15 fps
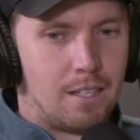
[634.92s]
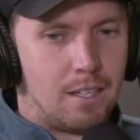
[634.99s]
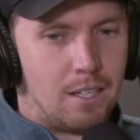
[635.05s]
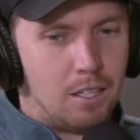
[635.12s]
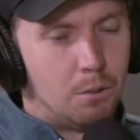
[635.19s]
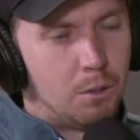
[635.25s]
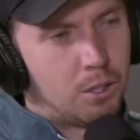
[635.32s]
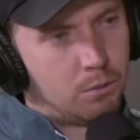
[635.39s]

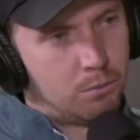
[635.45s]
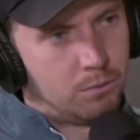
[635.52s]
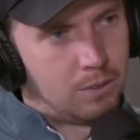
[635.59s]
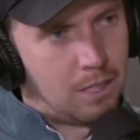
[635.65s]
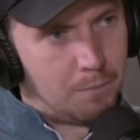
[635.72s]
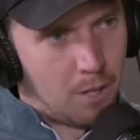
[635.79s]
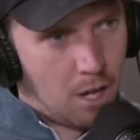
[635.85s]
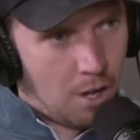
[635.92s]
although
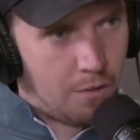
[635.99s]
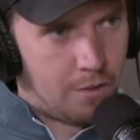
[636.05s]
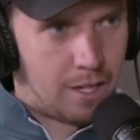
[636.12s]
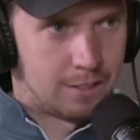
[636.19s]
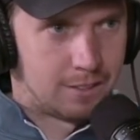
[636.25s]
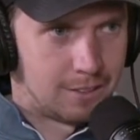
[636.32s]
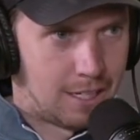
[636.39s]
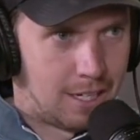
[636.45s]
I'm not on
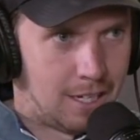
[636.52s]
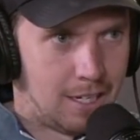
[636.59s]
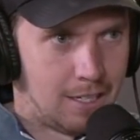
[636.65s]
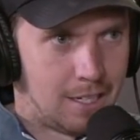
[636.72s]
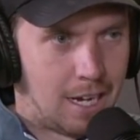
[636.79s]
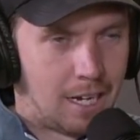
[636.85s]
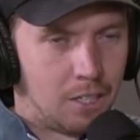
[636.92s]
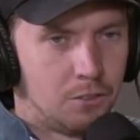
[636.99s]
that
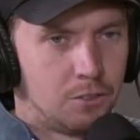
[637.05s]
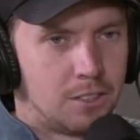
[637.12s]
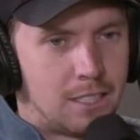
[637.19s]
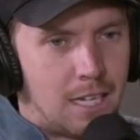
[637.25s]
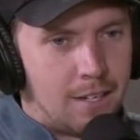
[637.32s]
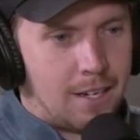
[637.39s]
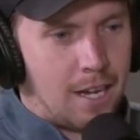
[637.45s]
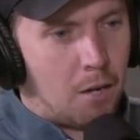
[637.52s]
side, I can
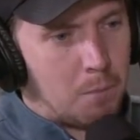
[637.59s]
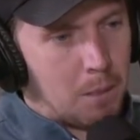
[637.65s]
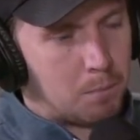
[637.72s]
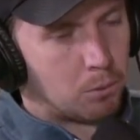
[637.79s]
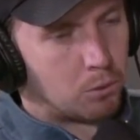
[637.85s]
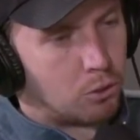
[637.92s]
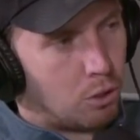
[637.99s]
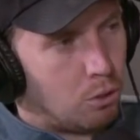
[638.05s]
understand how
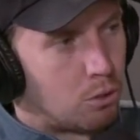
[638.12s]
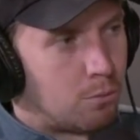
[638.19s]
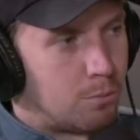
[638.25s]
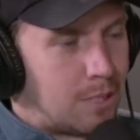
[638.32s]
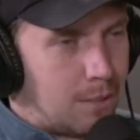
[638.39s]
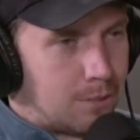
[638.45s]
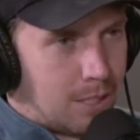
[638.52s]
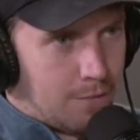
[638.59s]
people do
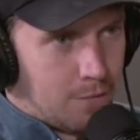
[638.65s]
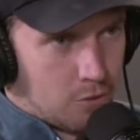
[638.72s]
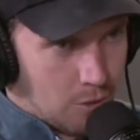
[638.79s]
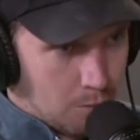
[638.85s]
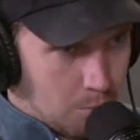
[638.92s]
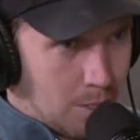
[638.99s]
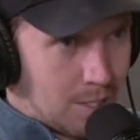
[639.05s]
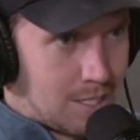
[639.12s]
sometimes get
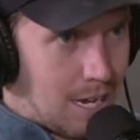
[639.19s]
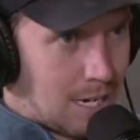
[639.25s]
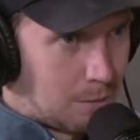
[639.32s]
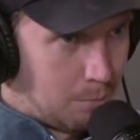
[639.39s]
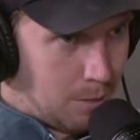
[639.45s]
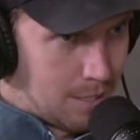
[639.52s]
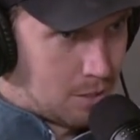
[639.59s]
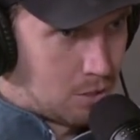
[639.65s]
frustrated. When Tiger
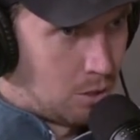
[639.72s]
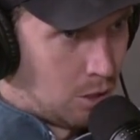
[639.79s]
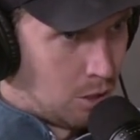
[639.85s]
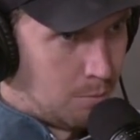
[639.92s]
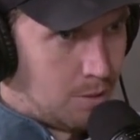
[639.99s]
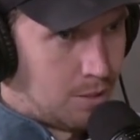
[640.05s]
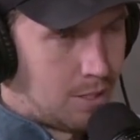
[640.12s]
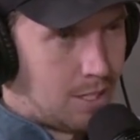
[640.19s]
plays a
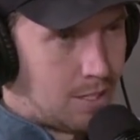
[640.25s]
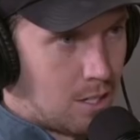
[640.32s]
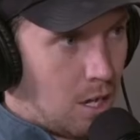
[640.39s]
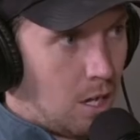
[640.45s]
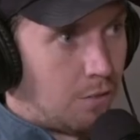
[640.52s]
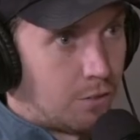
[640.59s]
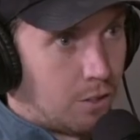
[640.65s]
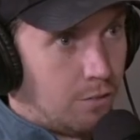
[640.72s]
tournament, it's
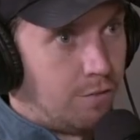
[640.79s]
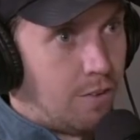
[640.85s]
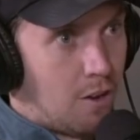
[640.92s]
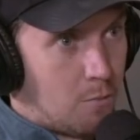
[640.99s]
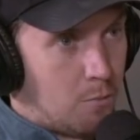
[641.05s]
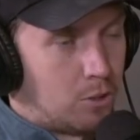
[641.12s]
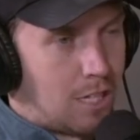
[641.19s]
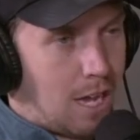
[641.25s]
often
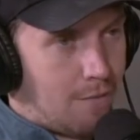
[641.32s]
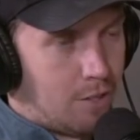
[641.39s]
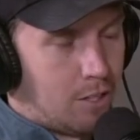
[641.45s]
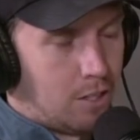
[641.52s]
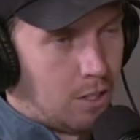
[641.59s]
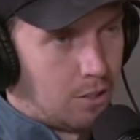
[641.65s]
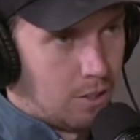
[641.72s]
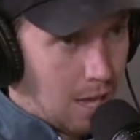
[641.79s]
very much heavy
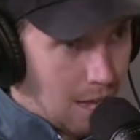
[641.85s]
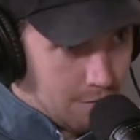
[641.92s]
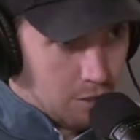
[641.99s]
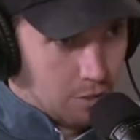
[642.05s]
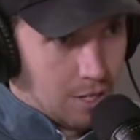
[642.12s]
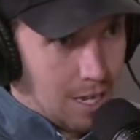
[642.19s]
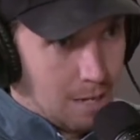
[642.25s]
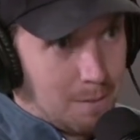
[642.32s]
on
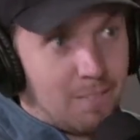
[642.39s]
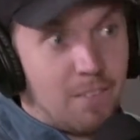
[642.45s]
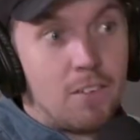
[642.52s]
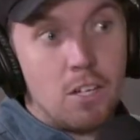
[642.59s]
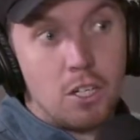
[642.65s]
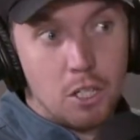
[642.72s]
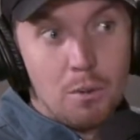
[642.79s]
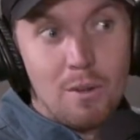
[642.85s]
him, even if he's
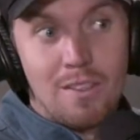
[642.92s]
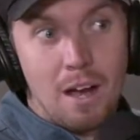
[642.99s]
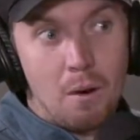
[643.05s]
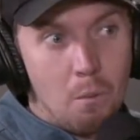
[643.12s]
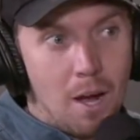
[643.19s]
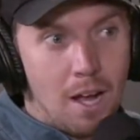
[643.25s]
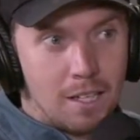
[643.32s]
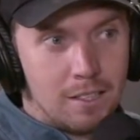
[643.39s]
not doing that
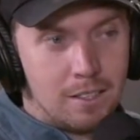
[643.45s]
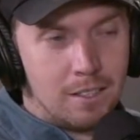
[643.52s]
well.